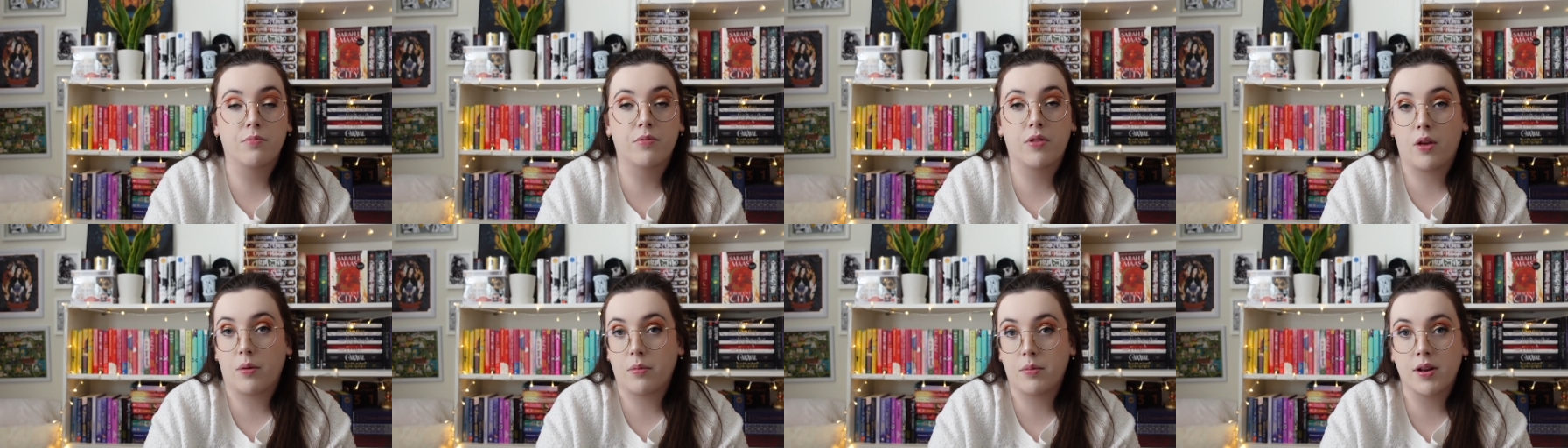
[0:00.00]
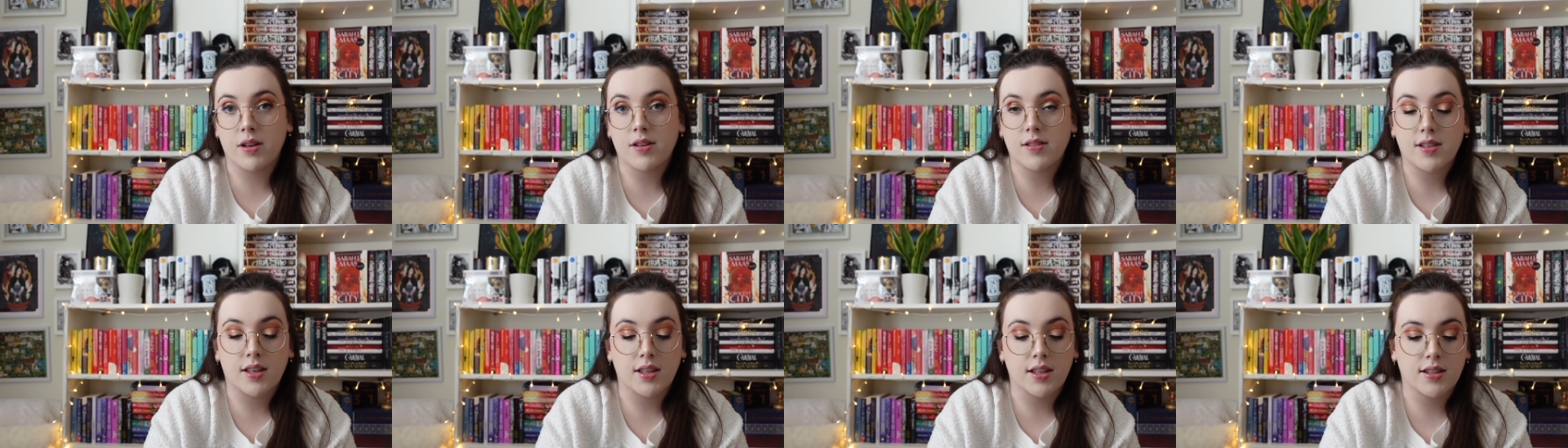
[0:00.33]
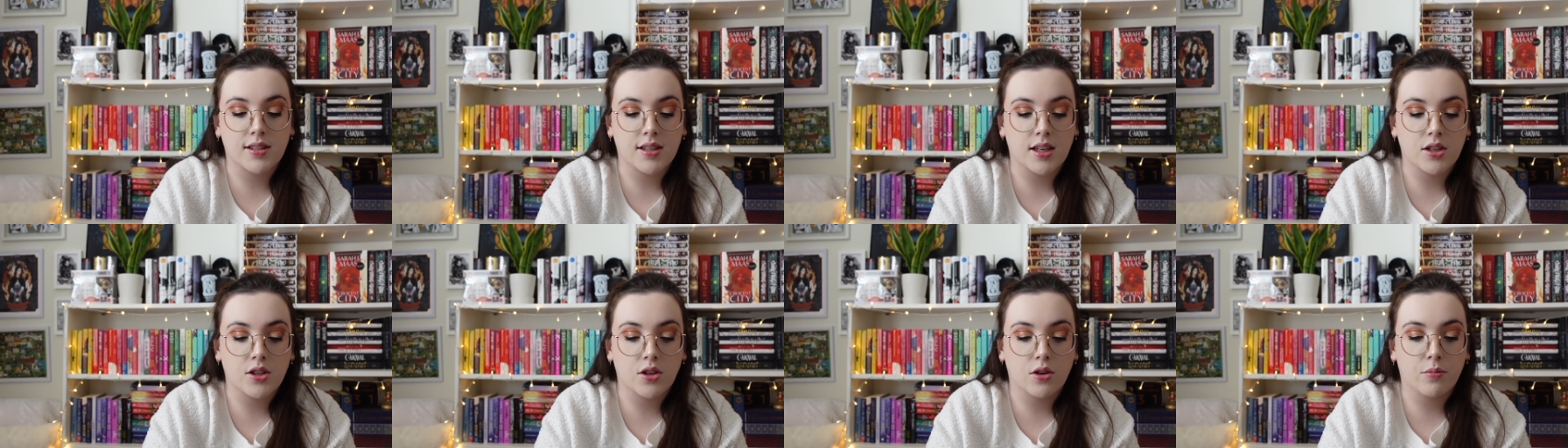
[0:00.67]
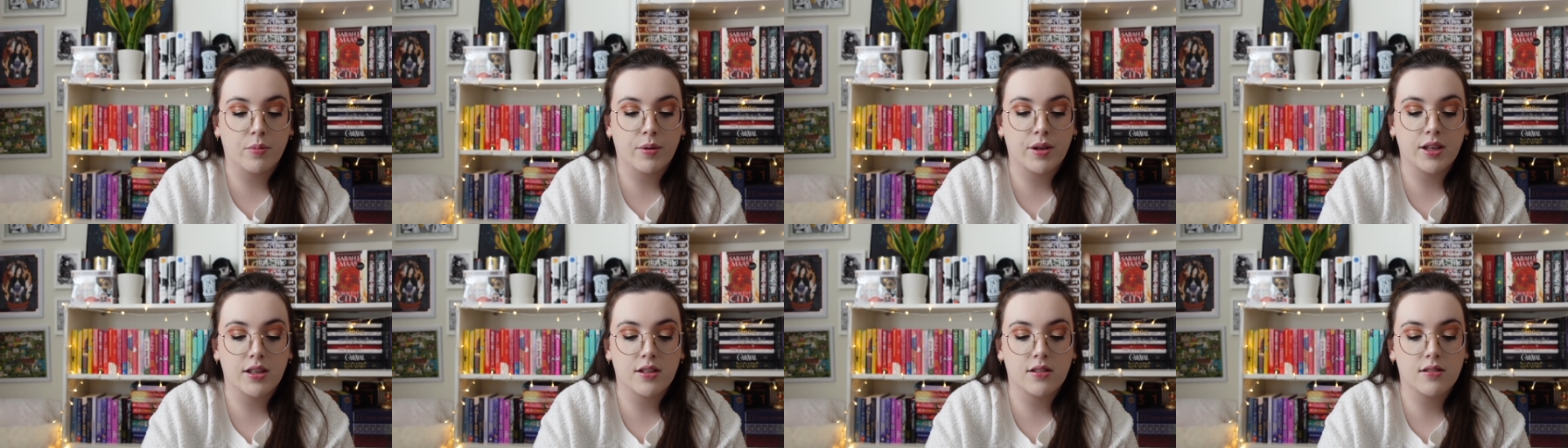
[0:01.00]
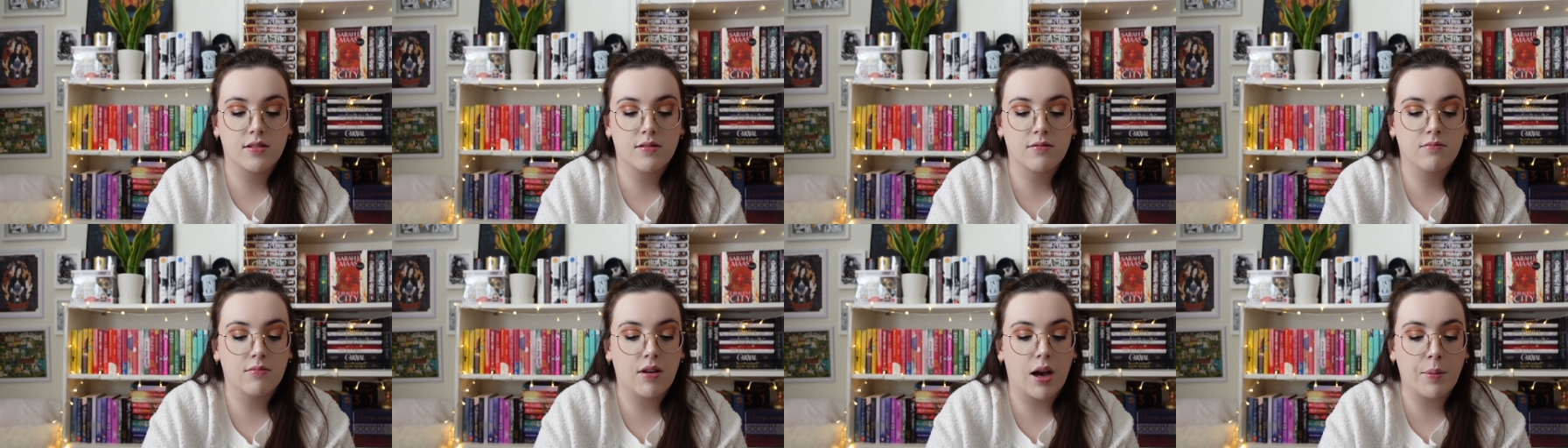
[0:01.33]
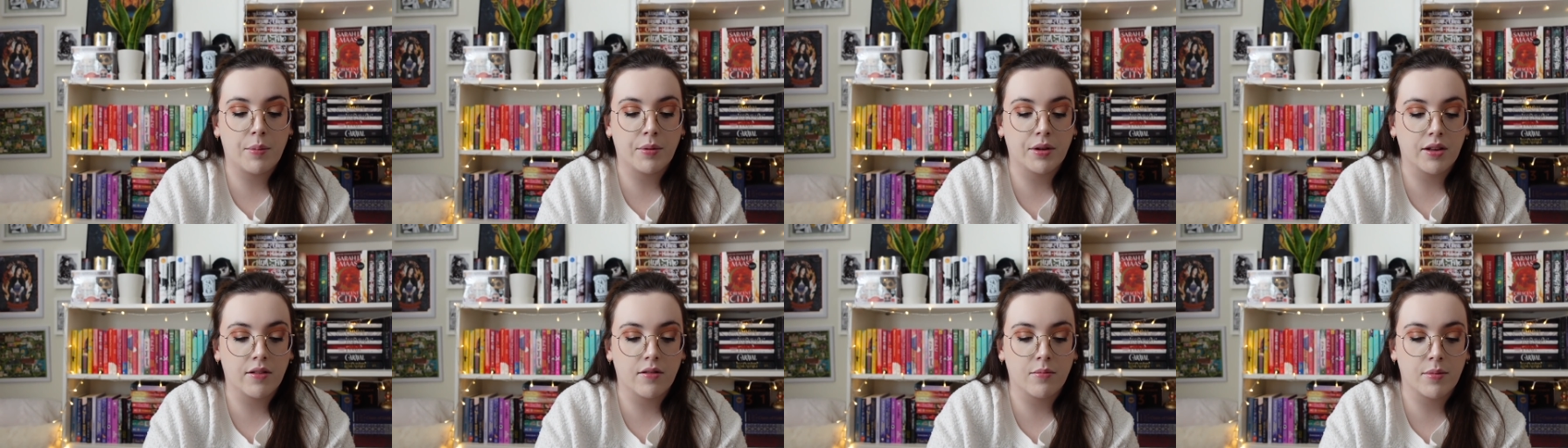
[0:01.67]
thumbnail's gonna say too because I
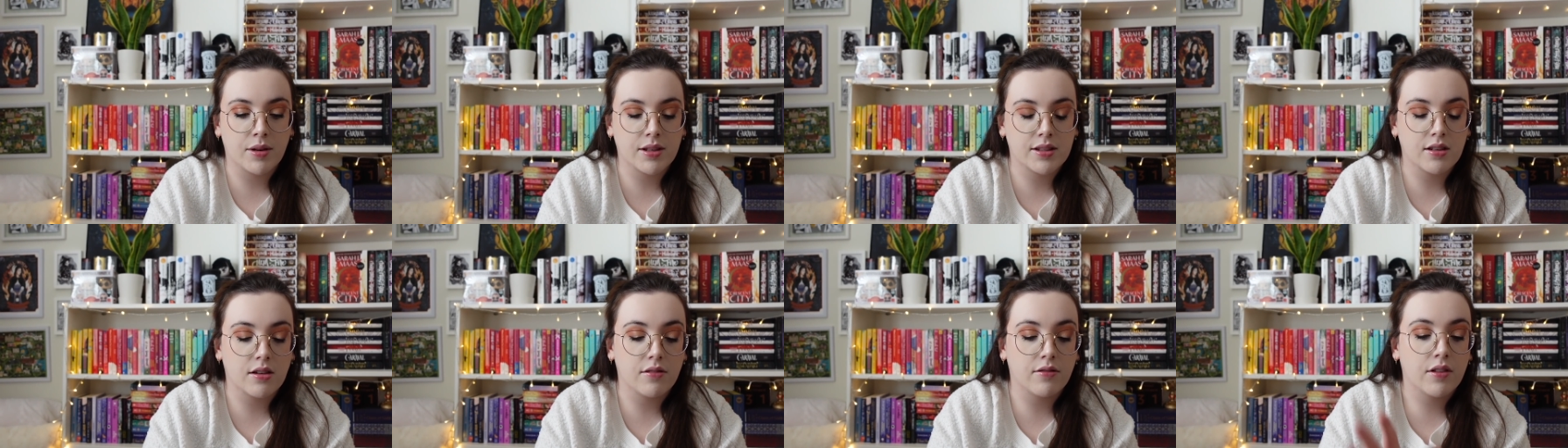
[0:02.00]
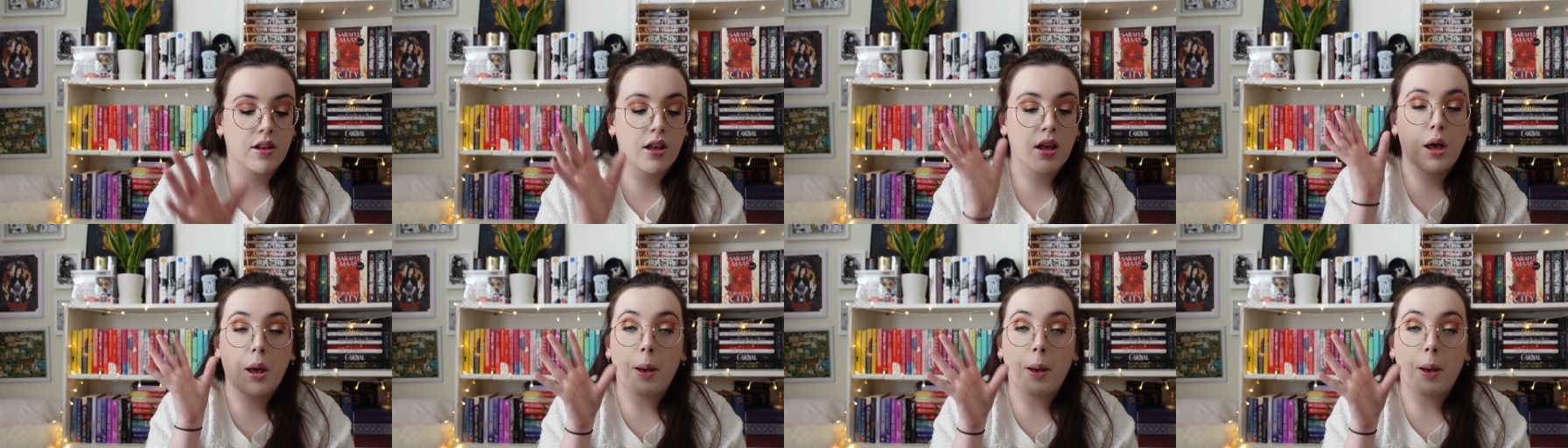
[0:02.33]
believe in myself.